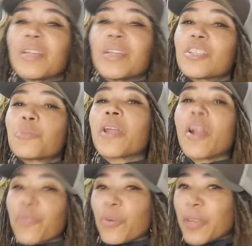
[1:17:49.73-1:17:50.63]
just be
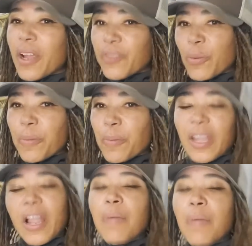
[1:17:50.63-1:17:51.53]
careful, be careful. People are
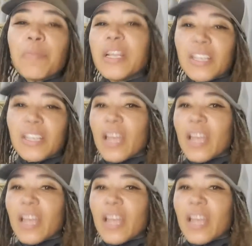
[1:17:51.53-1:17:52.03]
like, I'm amazing.